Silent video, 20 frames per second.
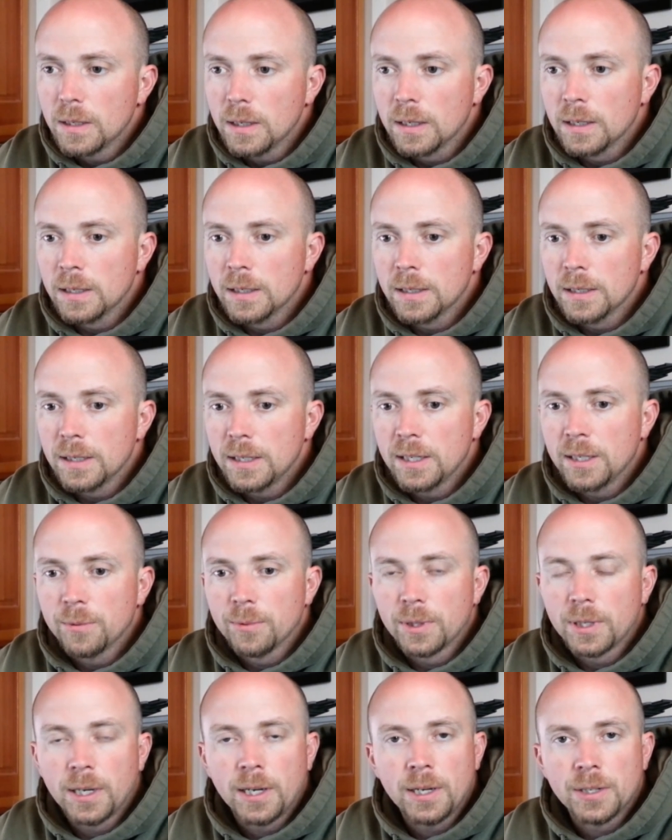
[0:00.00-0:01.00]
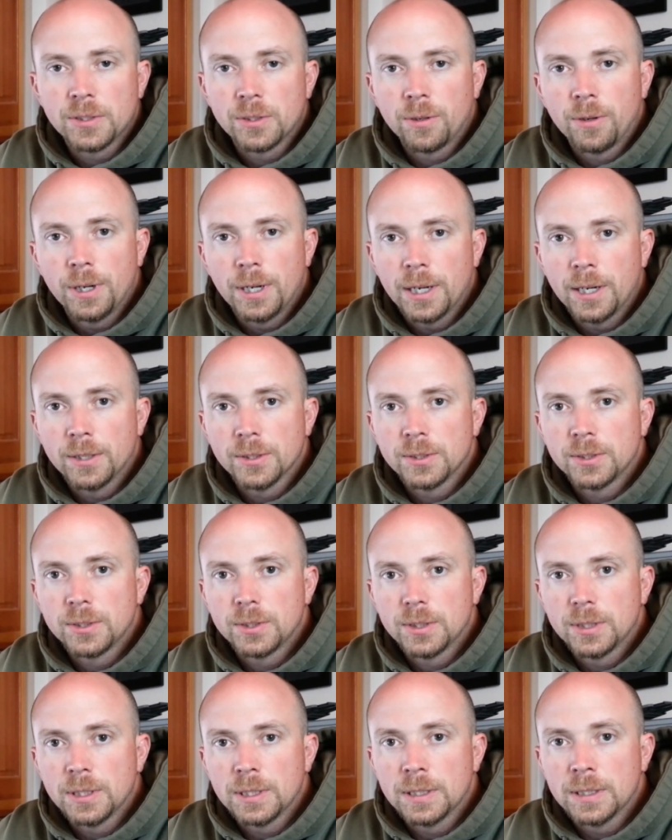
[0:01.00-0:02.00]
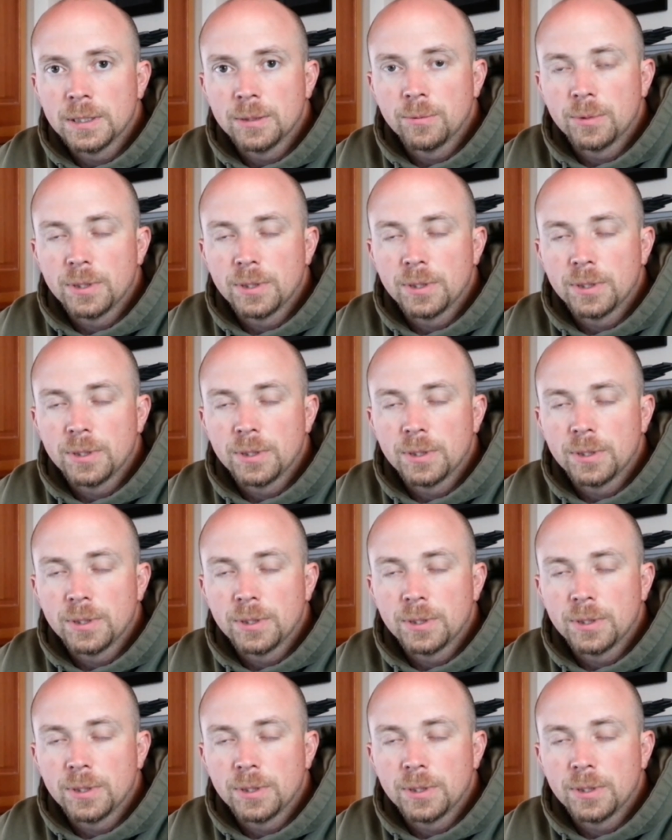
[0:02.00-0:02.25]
Uh, anyone that has a greenhouse uh,